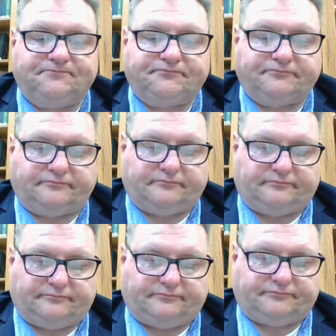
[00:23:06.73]

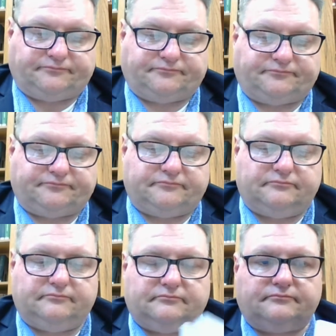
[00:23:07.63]

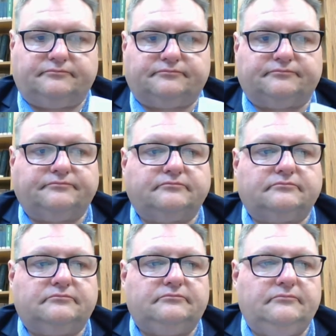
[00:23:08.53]

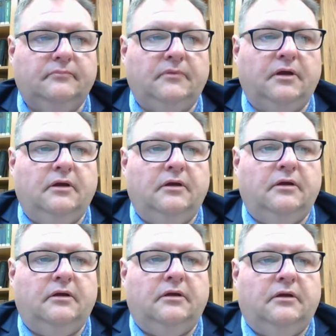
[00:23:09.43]

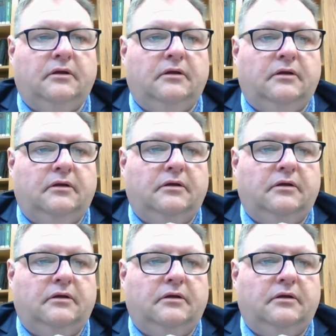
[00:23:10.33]
Nothing is said.